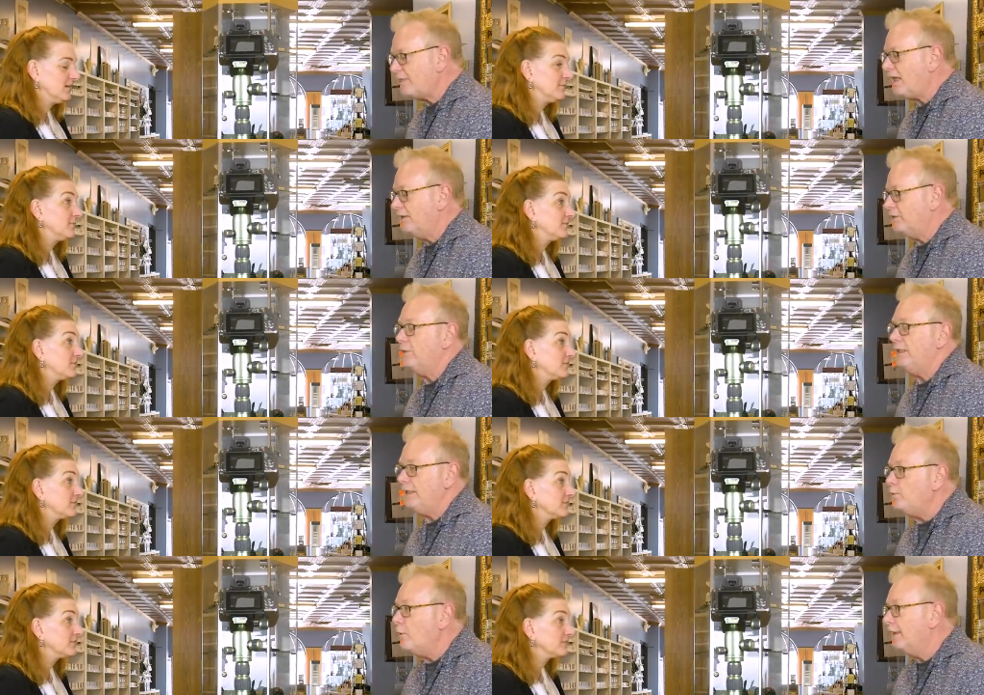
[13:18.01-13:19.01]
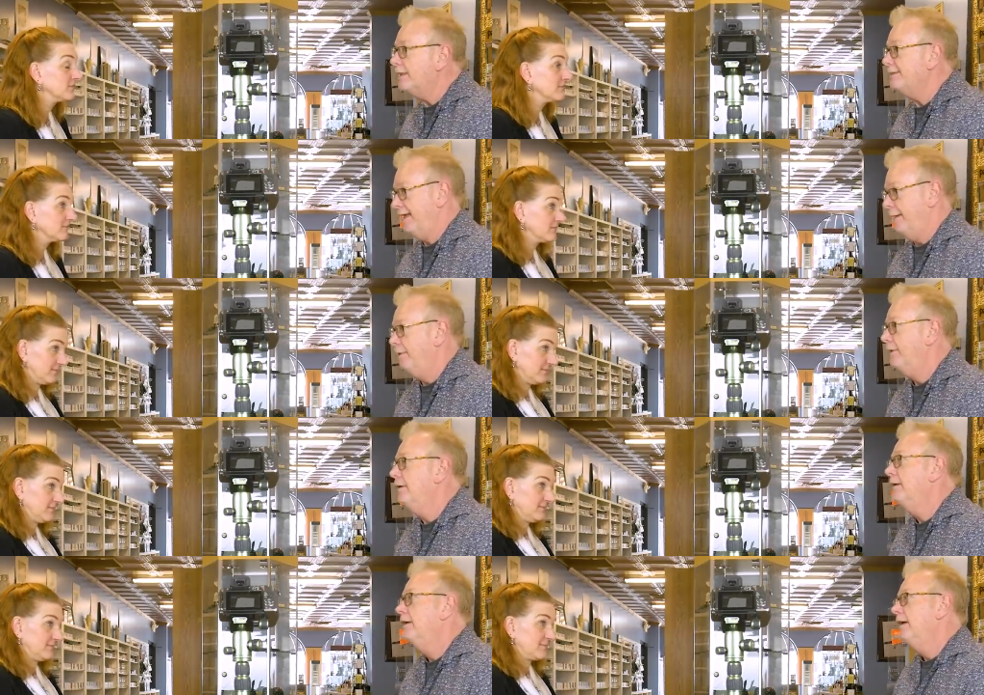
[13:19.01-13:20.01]
Speaker 1: And so he won a sample
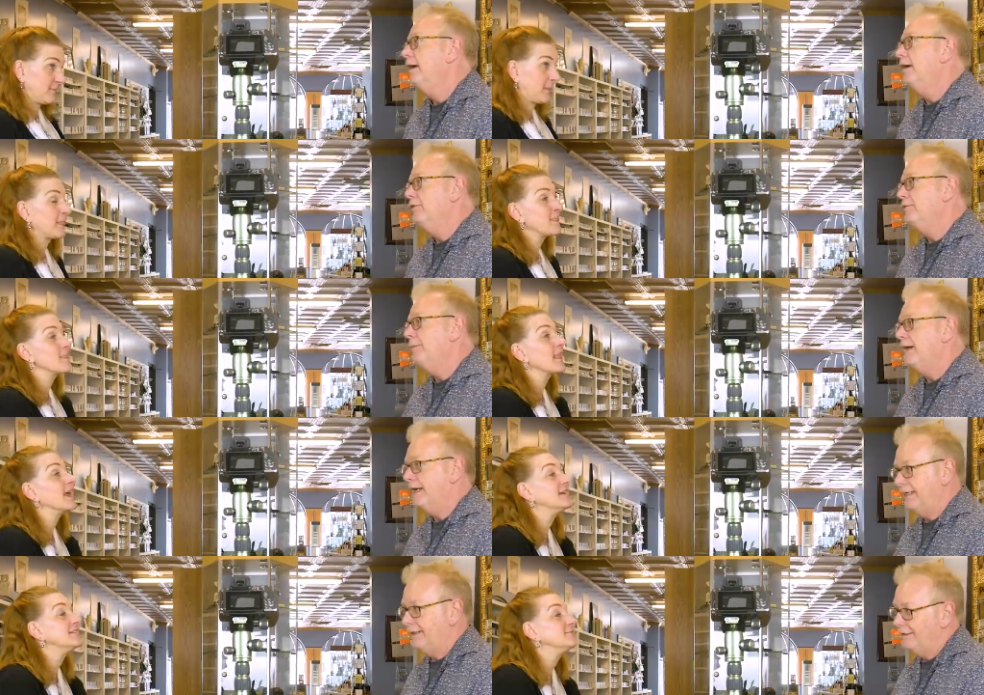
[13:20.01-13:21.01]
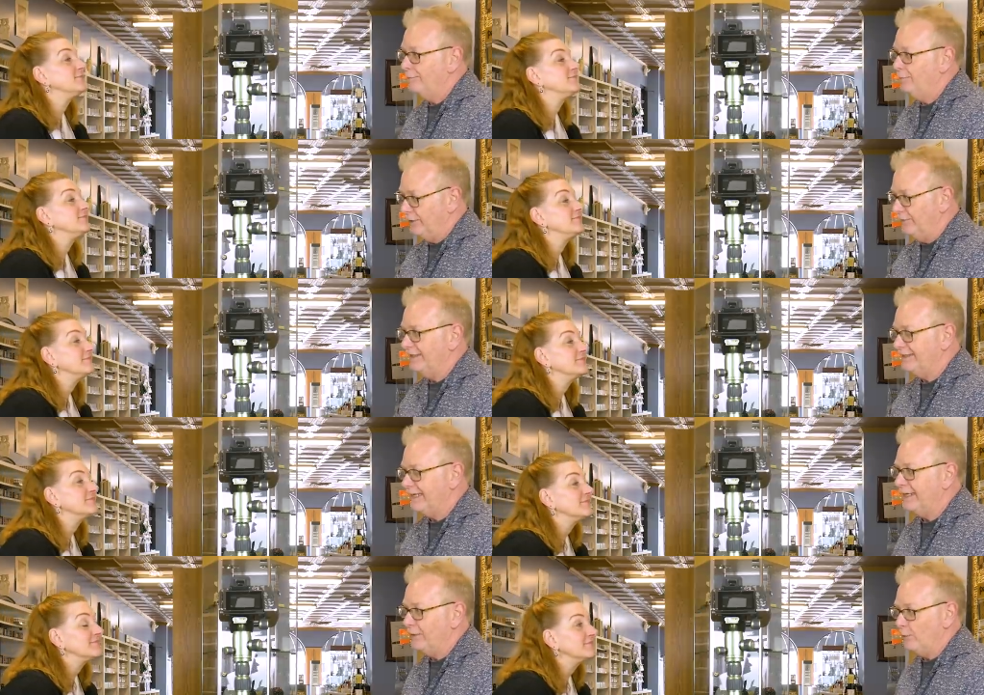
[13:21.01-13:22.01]
of my previous
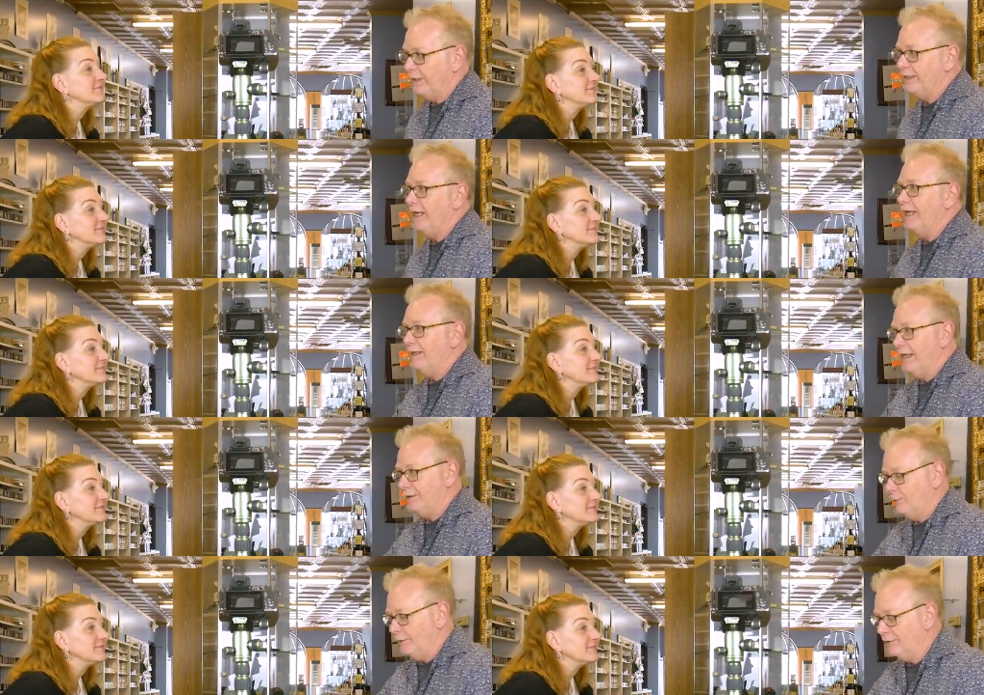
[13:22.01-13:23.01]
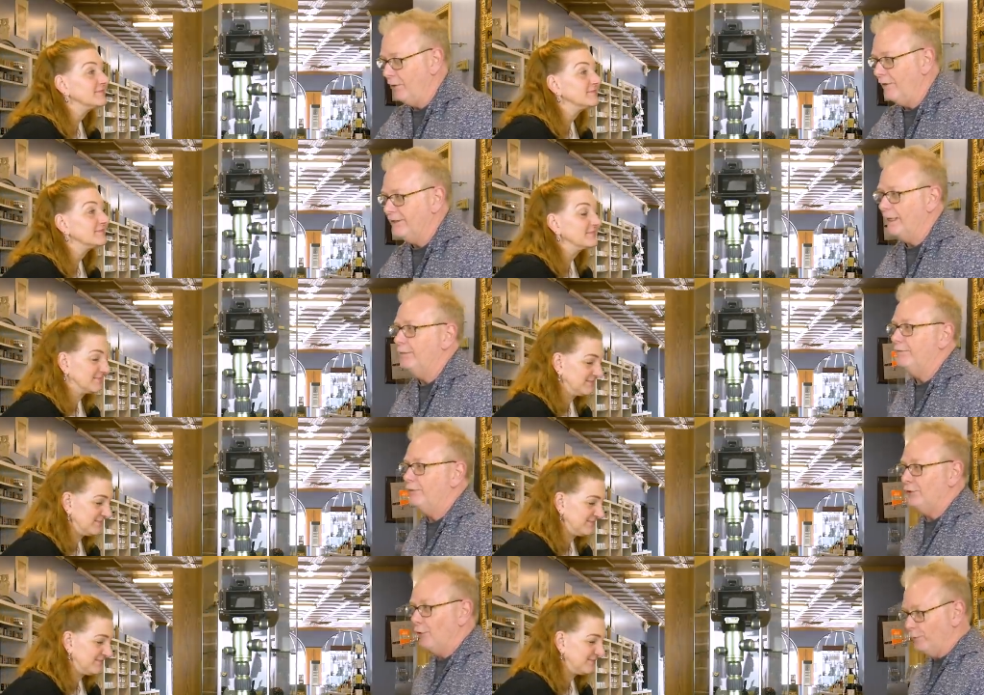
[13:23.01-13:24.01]
ink of the week, and that's what's on the table
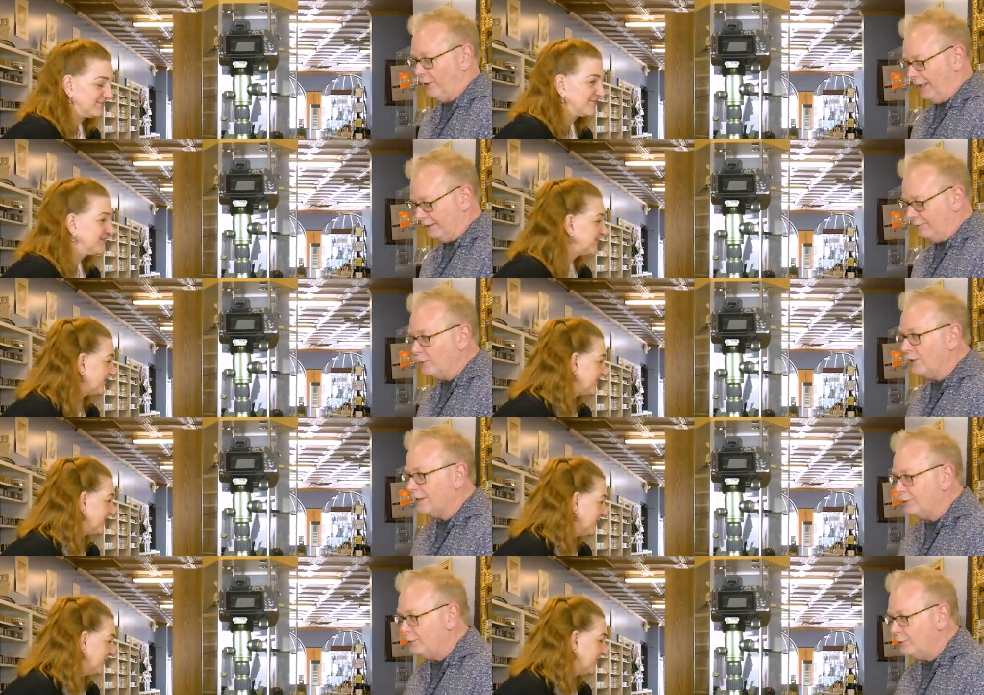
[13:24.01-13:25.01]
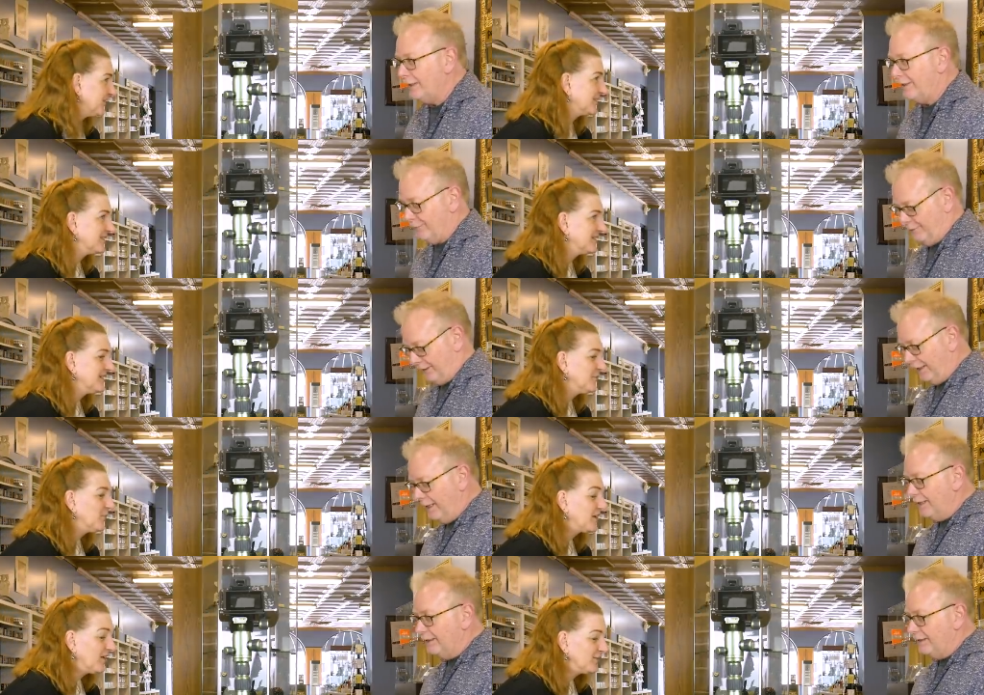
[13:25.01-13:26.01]
for your prize if you get two out of three.
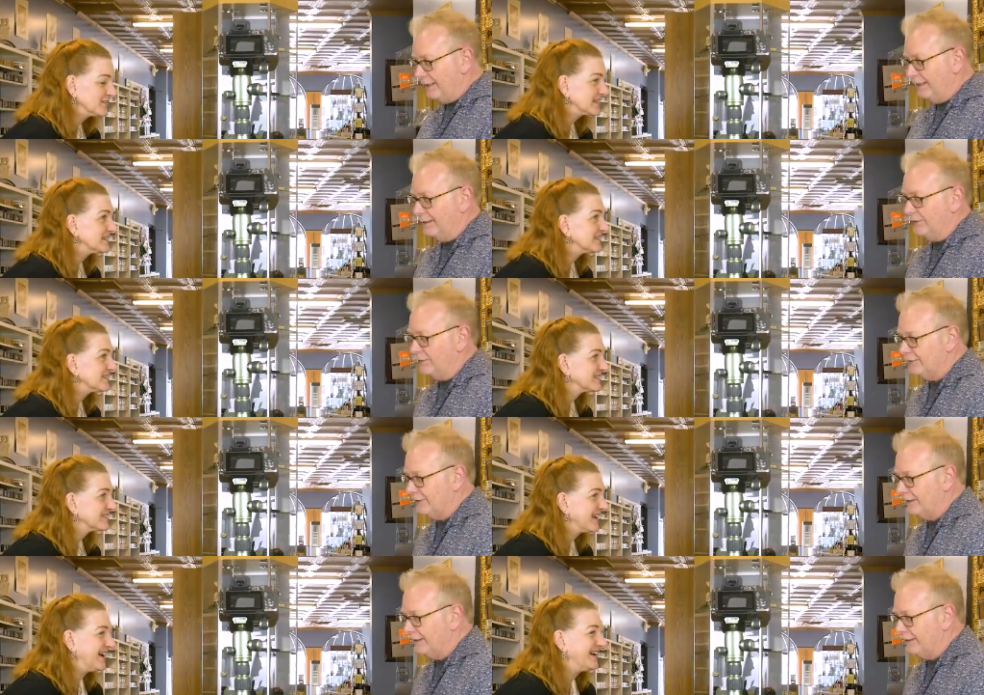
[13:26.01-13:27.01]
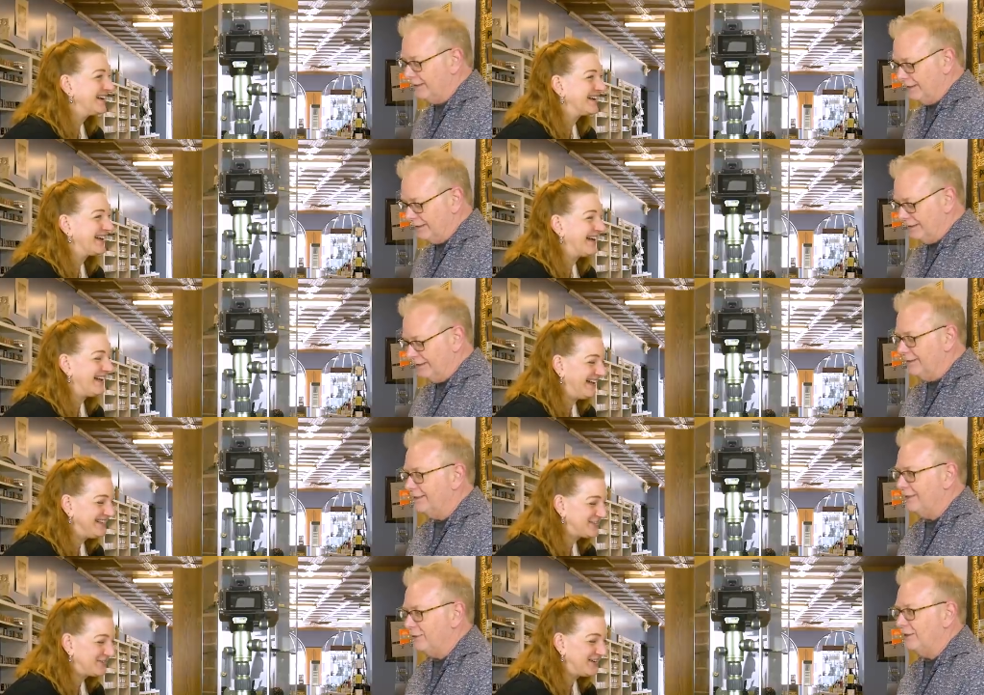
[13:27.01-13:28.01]
What color? That is, the
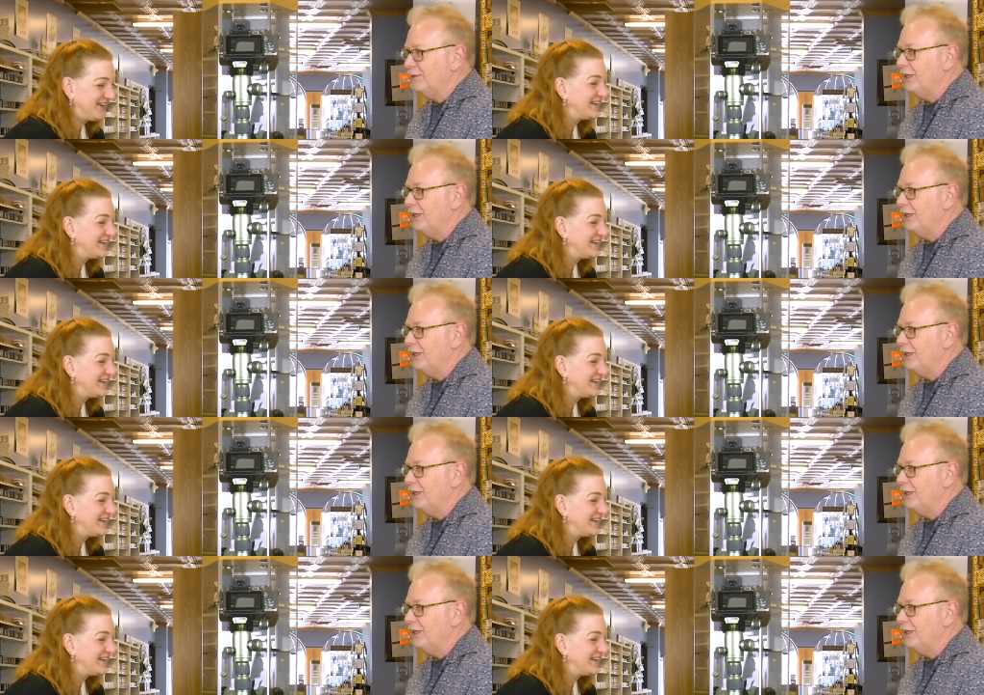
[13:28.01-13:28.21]
Caran